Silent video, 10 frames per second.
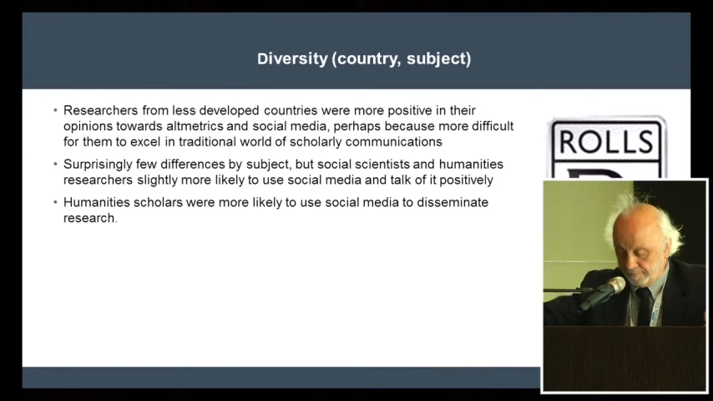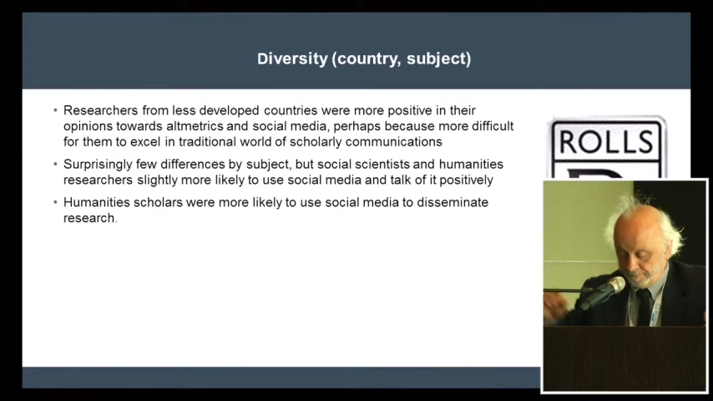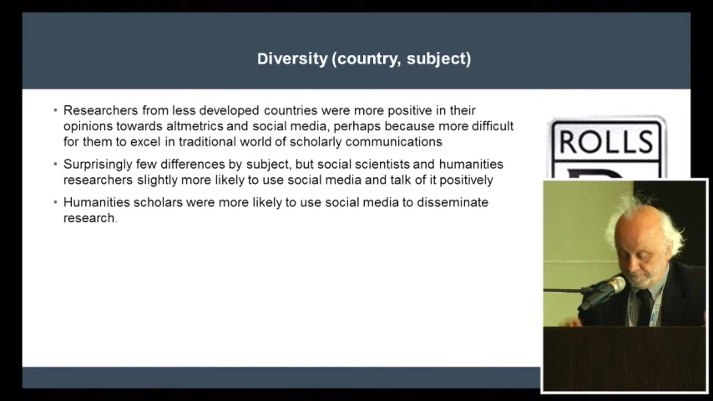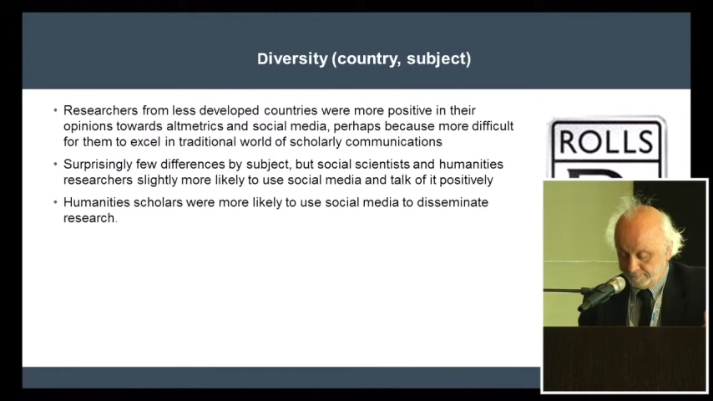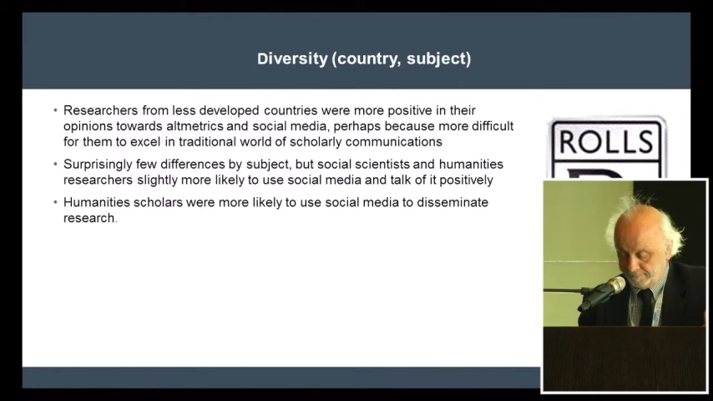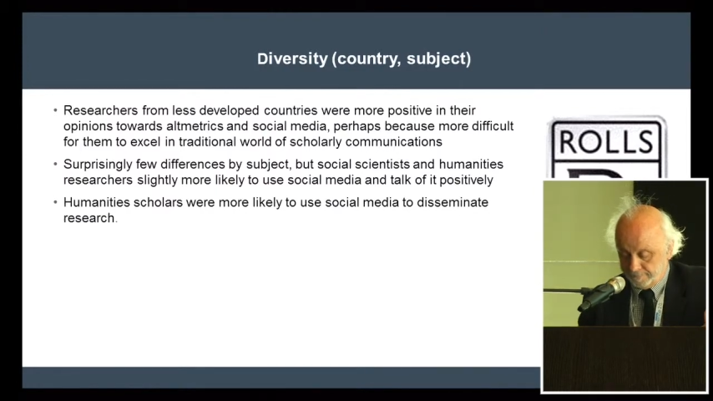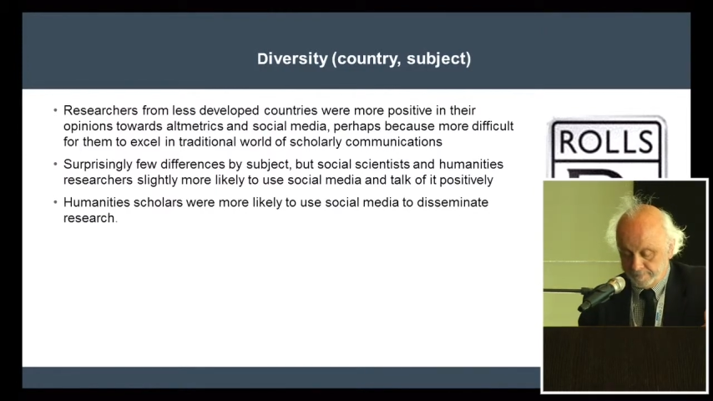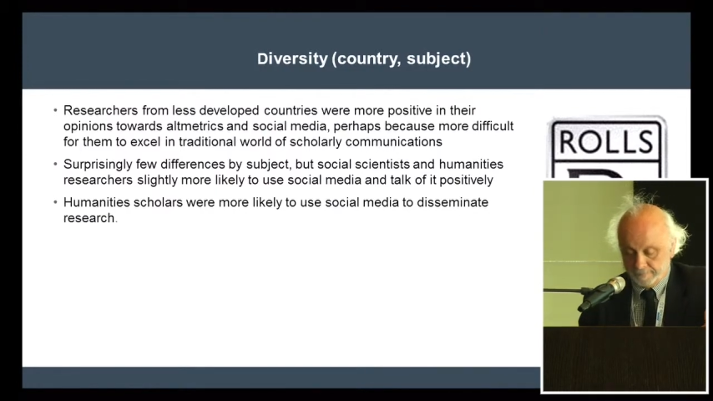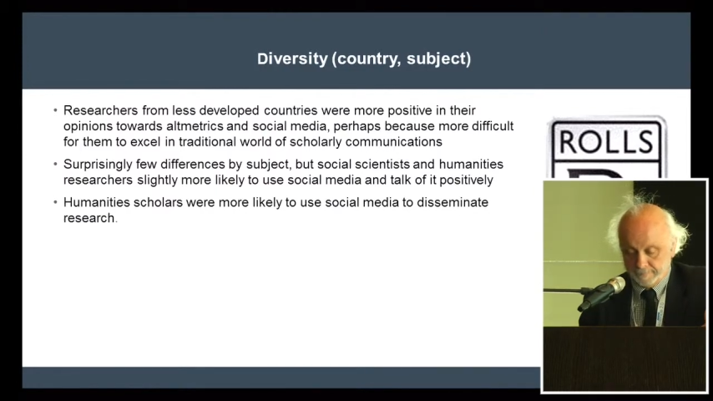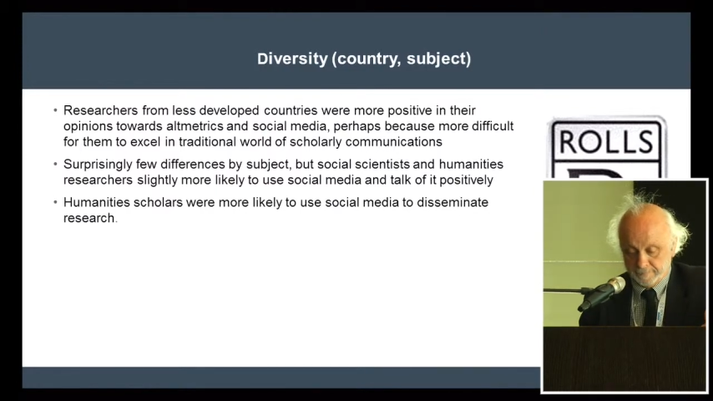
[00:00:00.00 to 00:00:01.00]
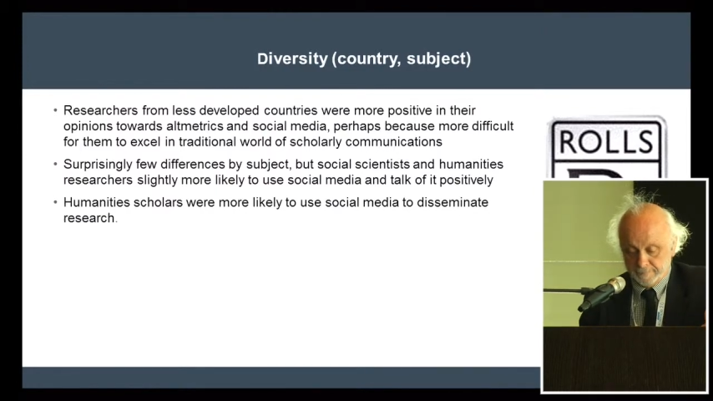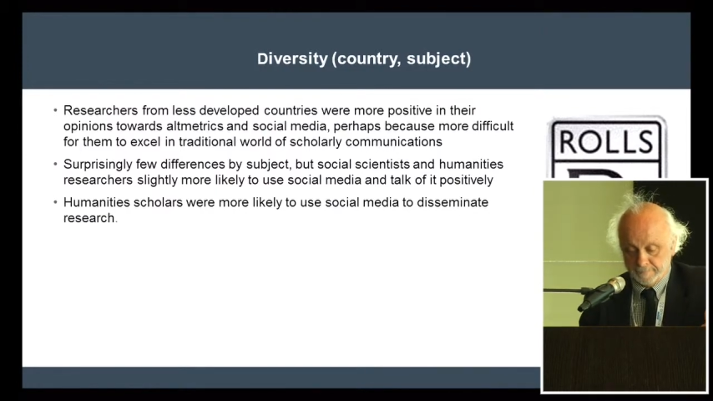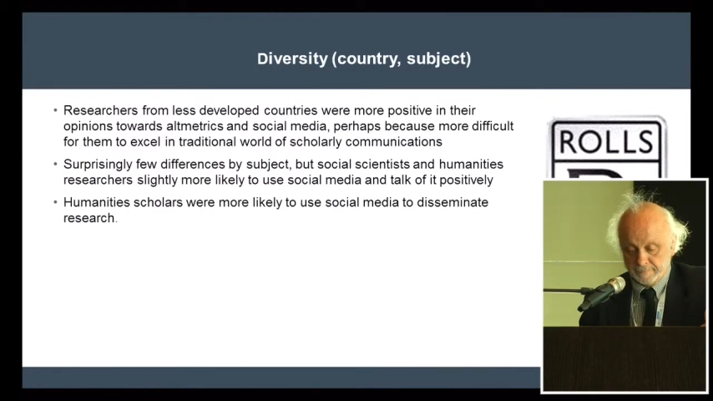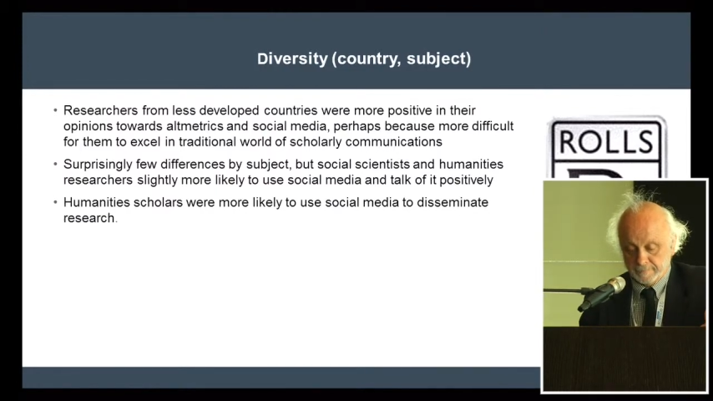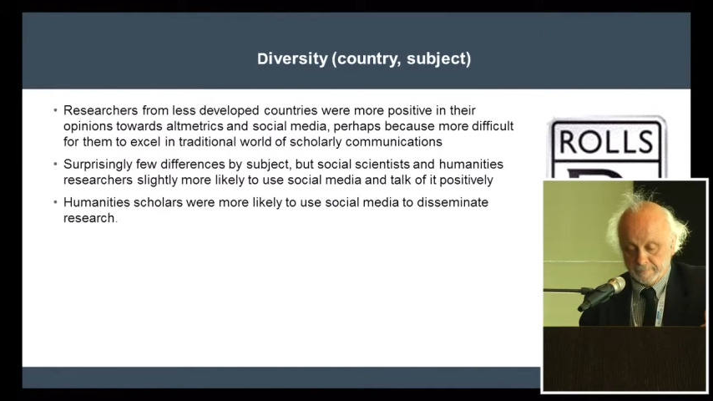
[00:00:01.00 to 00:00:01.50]

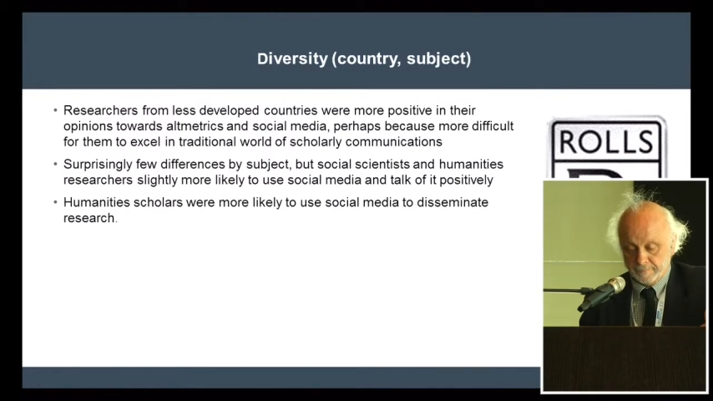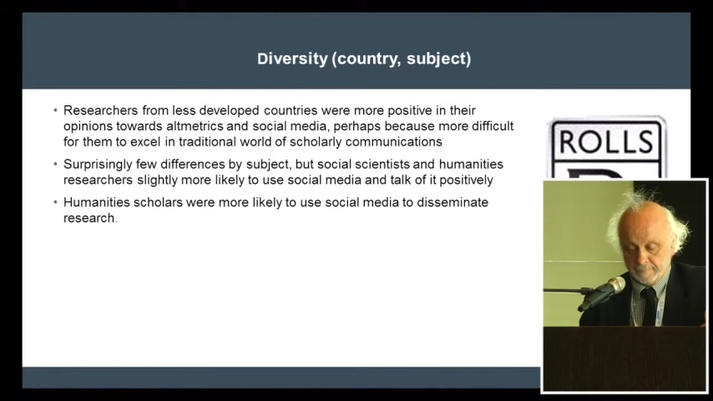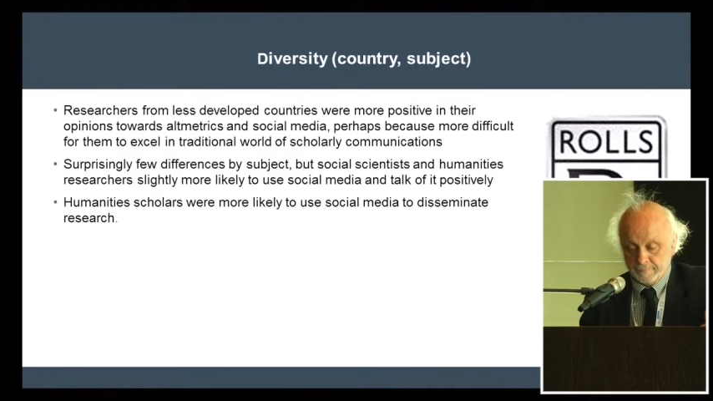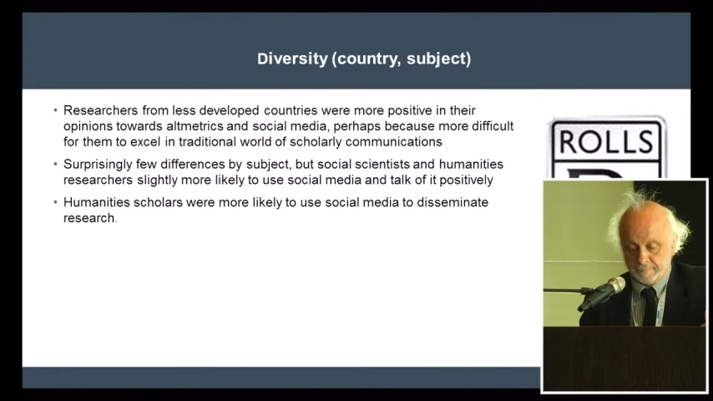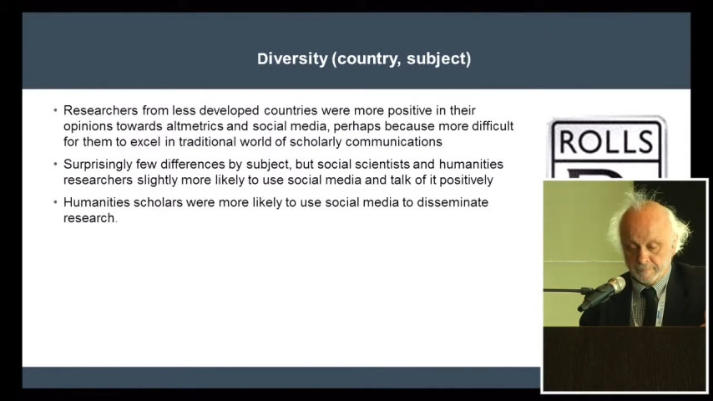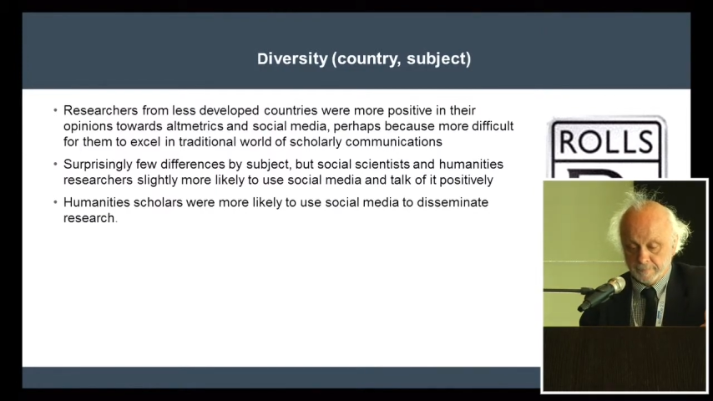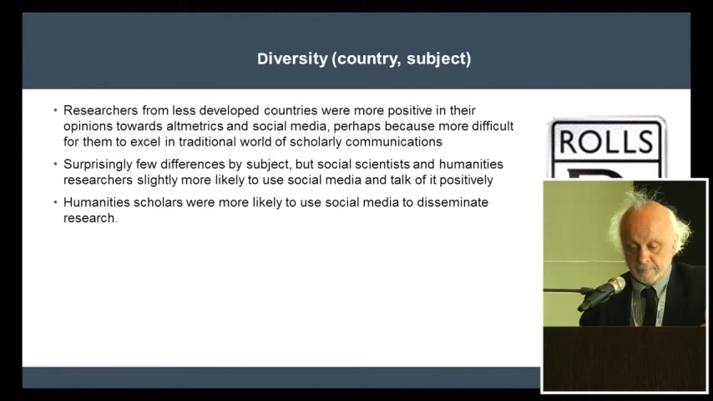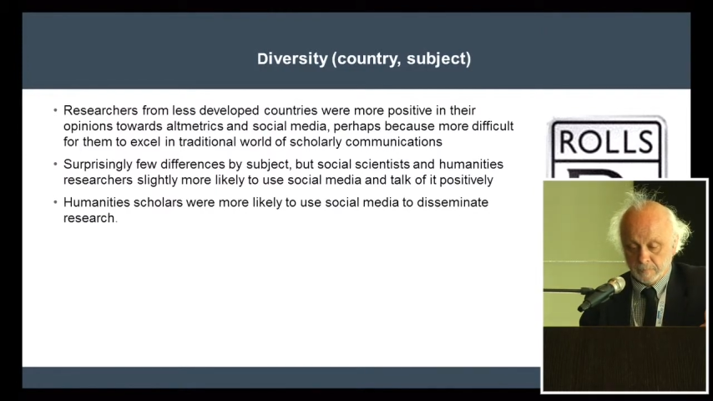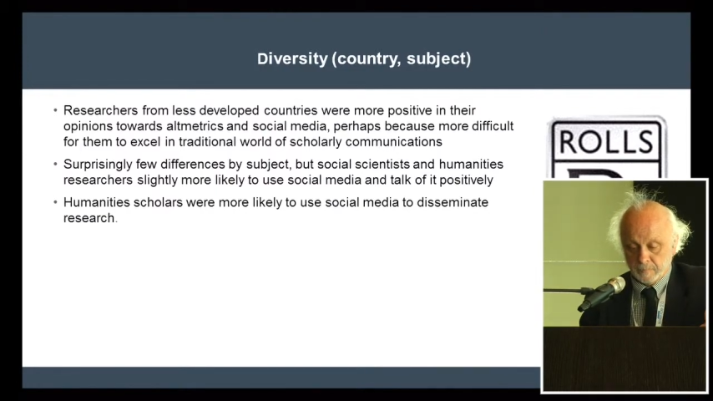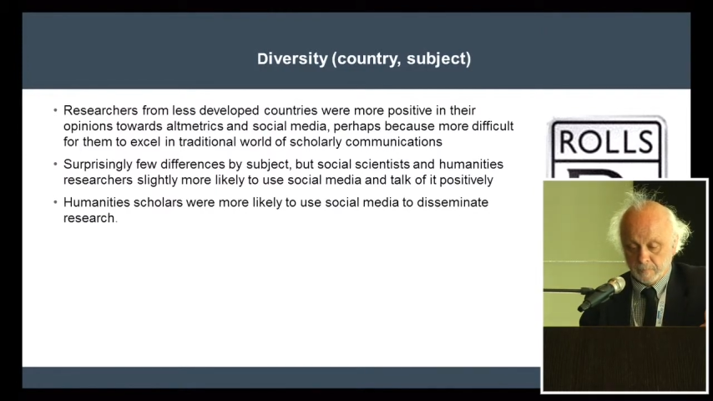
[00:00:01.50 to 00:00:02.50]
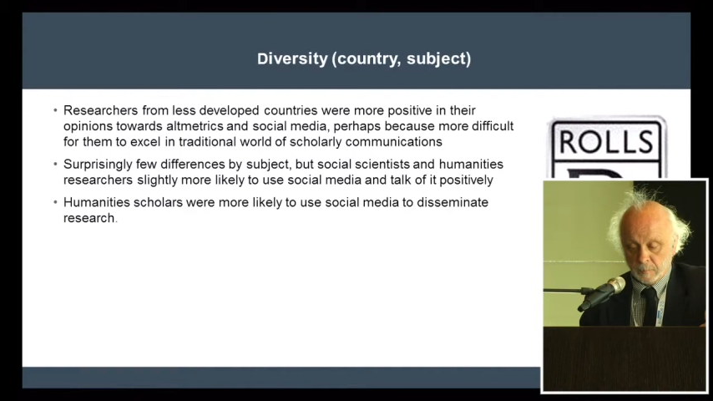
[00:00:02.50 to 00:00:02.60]
Nobody speaks.